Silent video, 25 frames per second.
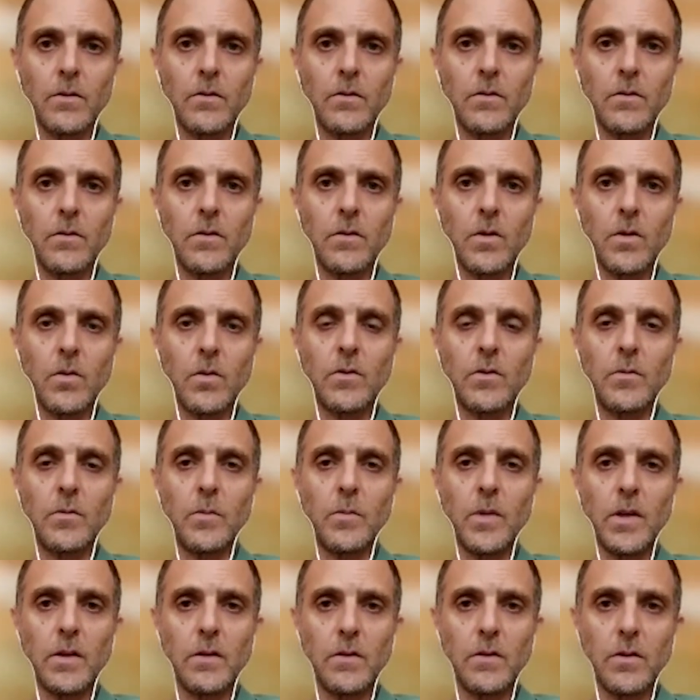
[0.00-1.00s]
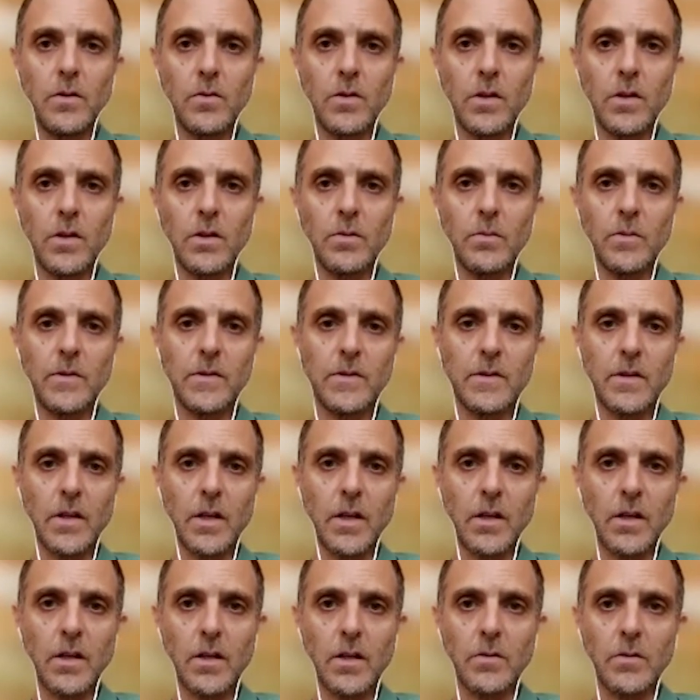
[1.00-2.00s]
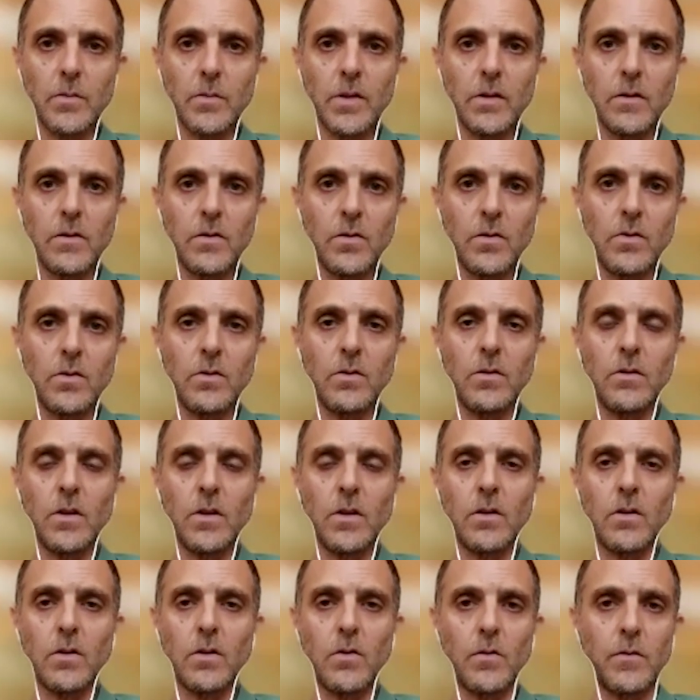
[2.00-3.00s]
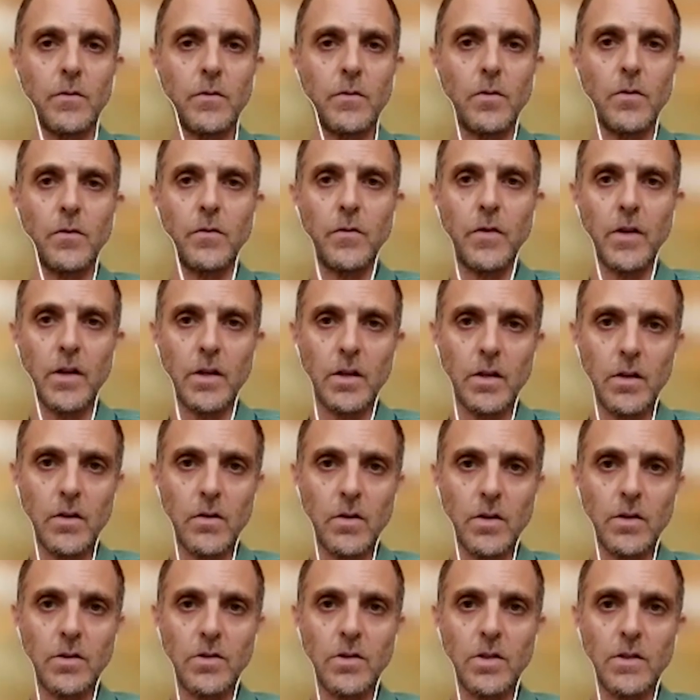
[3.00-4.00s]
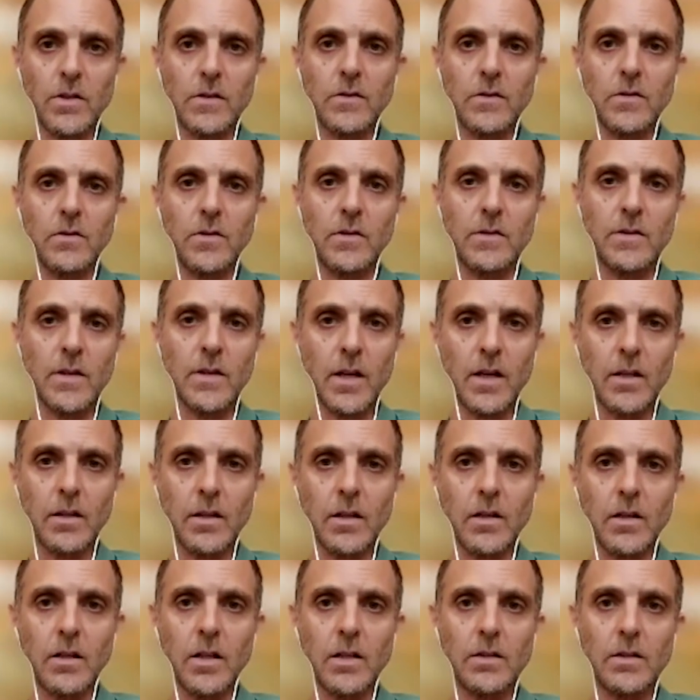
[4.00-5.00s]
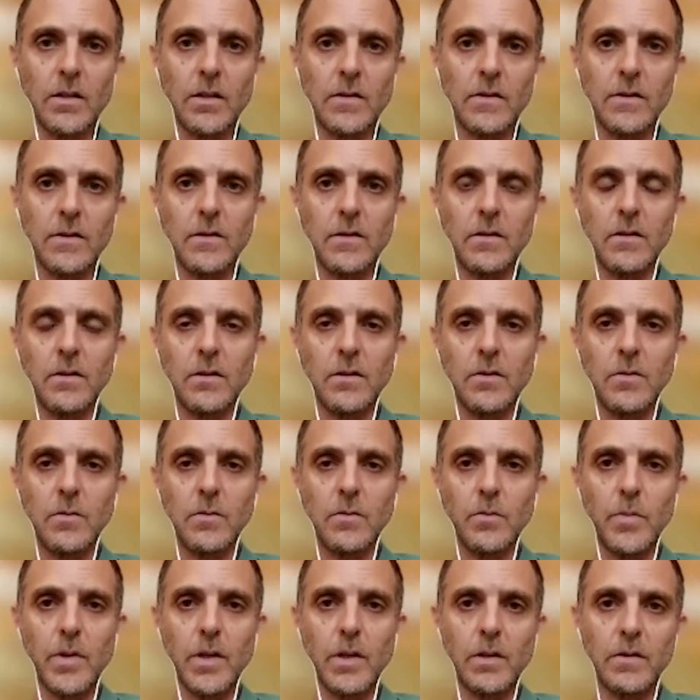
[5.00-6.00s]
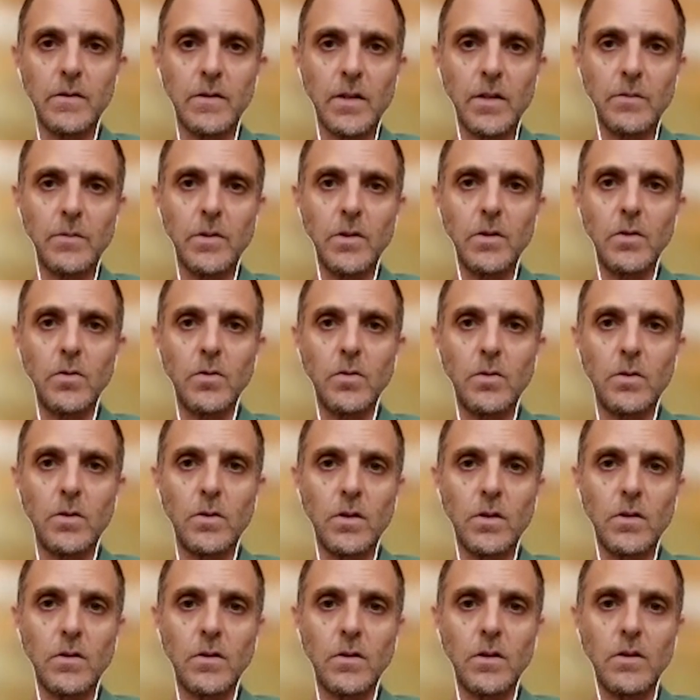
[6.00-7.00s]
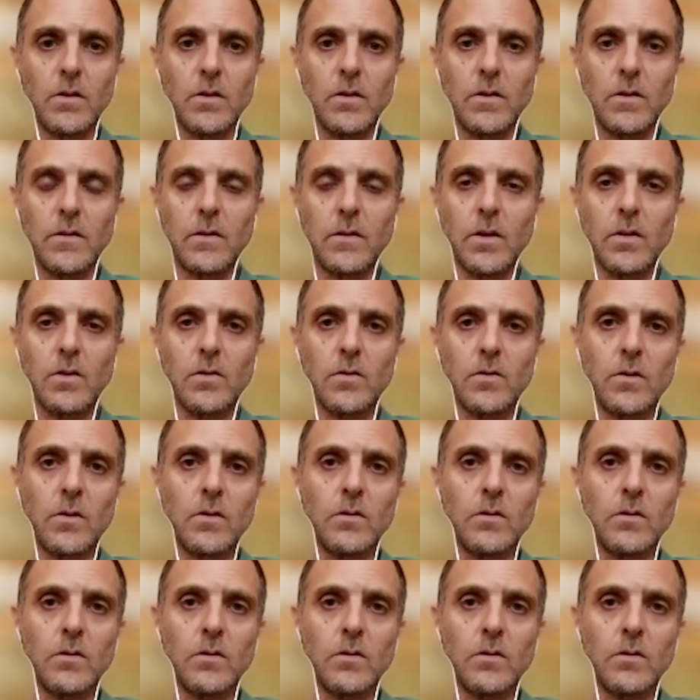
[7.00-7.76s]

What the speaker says: So admit you did a mistake, admit of your failure, and just resign and let us build something good in this country.